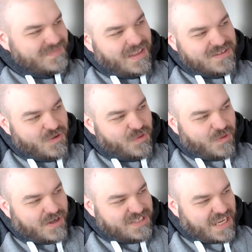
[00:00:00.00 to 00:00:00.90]
So we
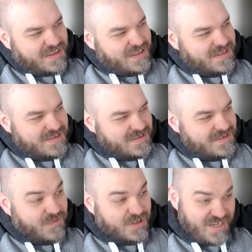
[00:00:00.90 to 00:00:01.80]
watched Aliens
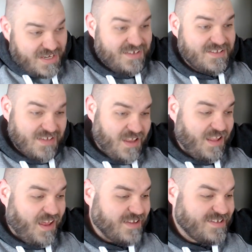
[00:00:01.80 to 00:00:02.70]
a
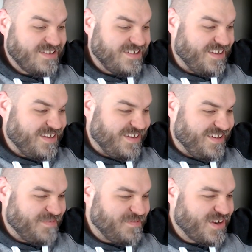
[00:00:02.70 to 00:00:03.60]
lot.
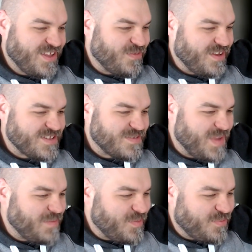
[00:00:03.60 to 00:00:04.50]
I'm trying to think what else.
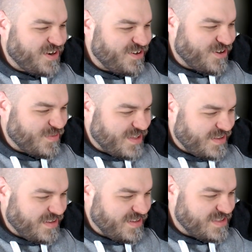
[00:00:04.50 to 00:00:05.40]
Maybe Predator was on
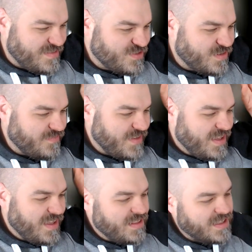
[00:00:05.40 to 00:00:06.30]
that list. It was sort of
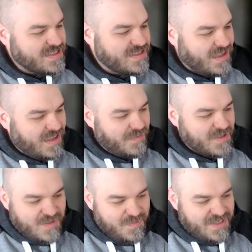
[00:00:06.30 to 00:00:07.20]
like I
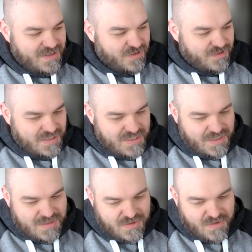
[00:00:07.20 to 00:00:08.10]
must have been early
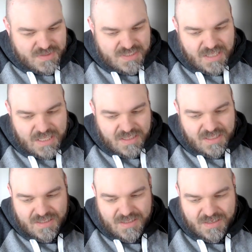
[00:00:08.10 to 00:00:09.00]
teens, so it was
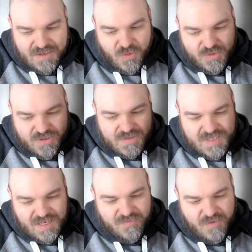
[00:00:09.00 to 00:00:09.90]
slightly an older
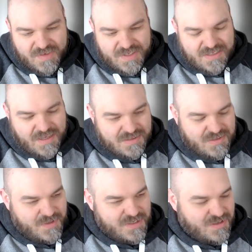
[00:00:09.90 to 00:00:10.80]
set of movies, not
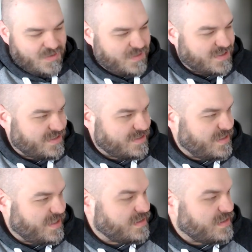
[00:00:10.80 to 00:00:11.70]
so much Star Wars
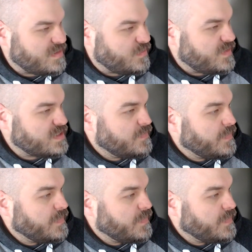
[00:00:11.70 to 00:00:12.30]
and Disney movies.